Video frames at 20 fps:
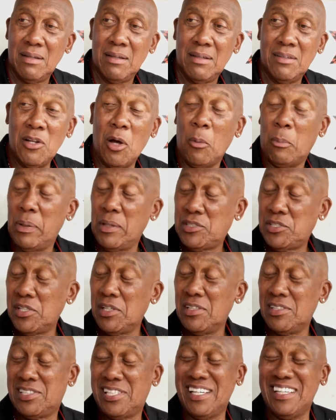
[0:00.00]
No, pitching
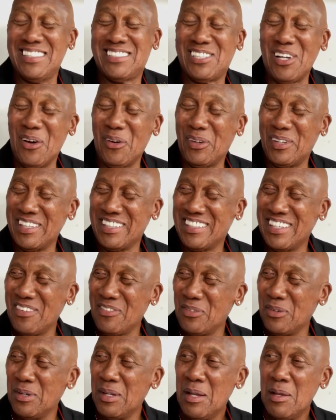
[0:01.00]
is totally
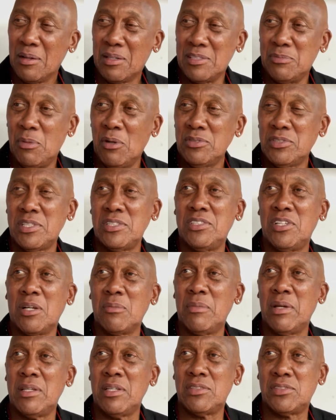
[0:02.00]
different because most of these young
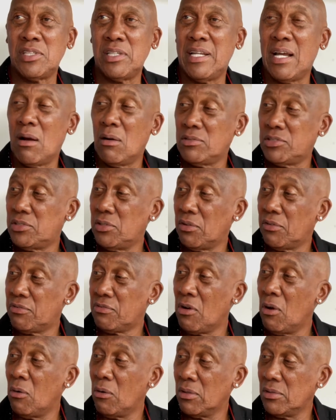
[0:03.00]
men you see now are still
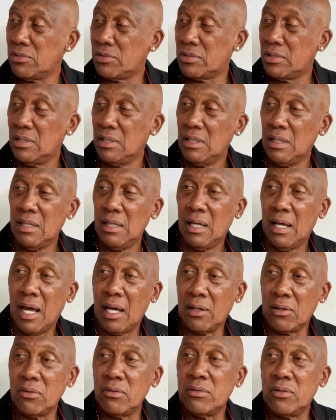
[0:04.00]
throwers. I
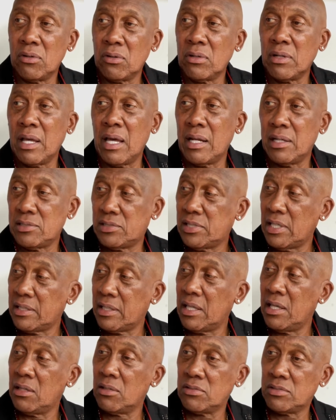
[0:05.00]
learned early how to set the
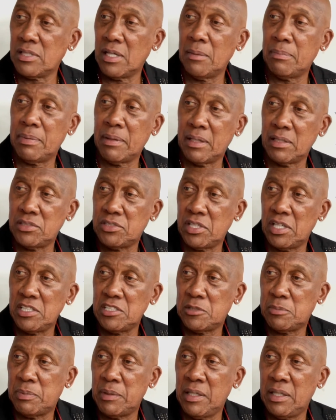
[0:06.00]
hitters up, how to change
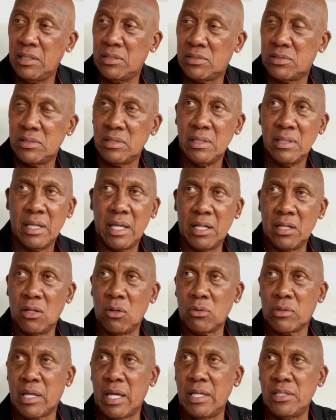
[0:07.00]
speeds and
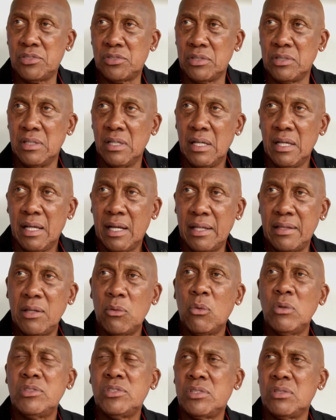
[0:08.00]
location. I think
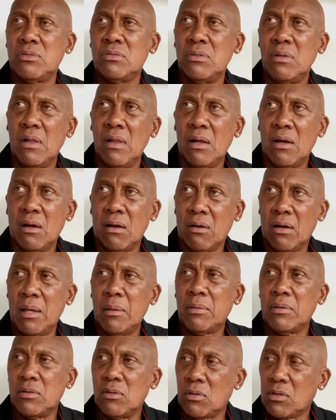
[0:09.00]
once you are
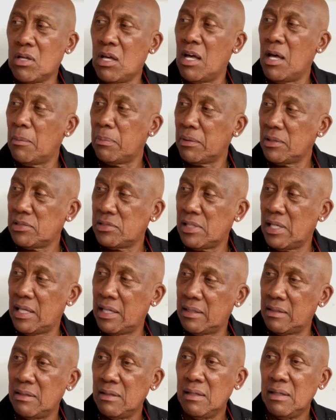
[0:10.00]
able to accomplish
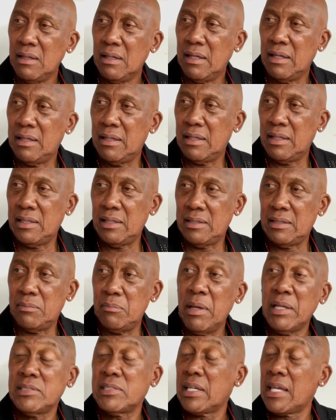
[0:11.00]
that, it
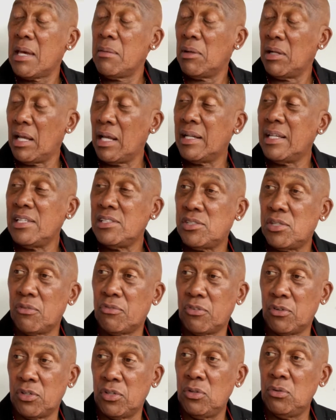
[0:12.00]
makes the game a lot easier
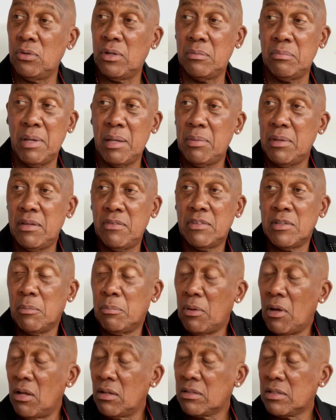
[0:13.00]
for you and maybe even the
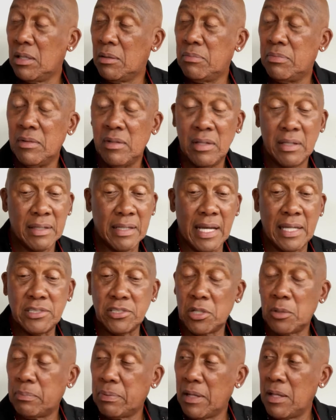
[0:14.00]
ball club, guys
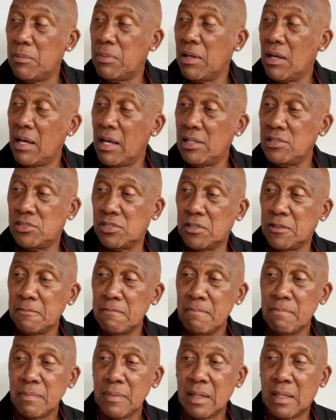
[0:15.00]
that are playing behind you.
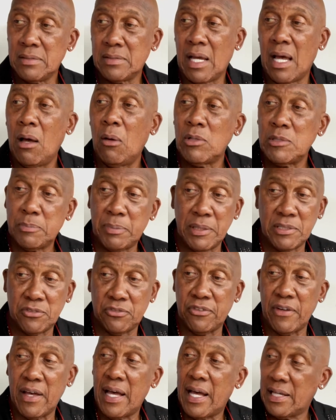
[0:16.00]
Because I always pitch
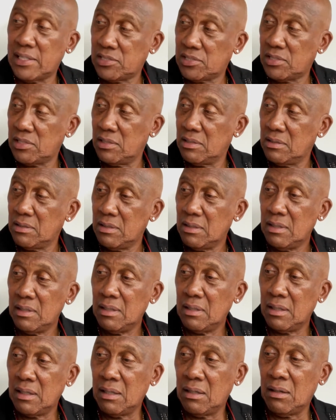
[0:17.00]
fast.
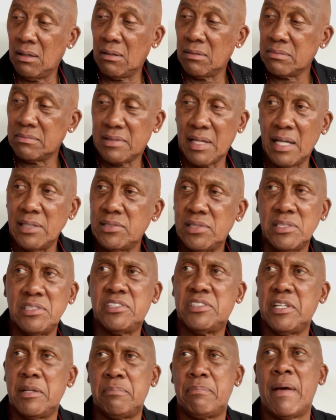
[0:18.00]
You know, guys didn't
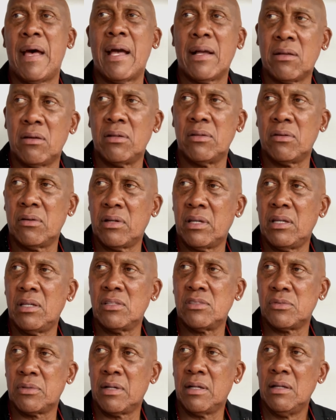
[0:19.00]
sit back on their
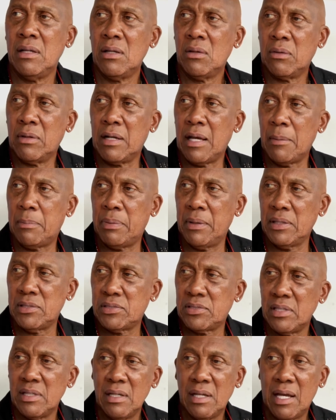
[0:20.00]
heels when I
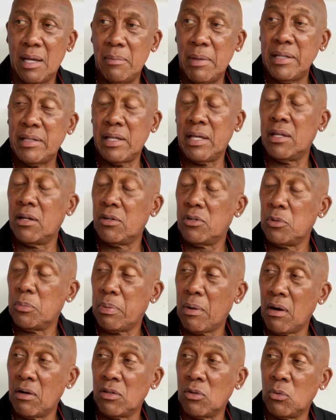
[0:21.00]
pitched. I made the hitter do
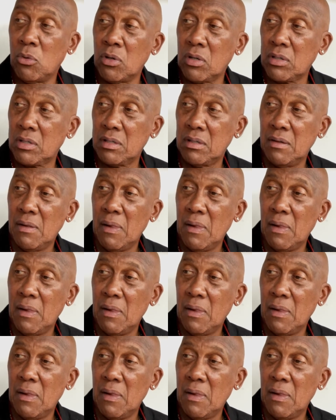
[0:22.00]
part of the work.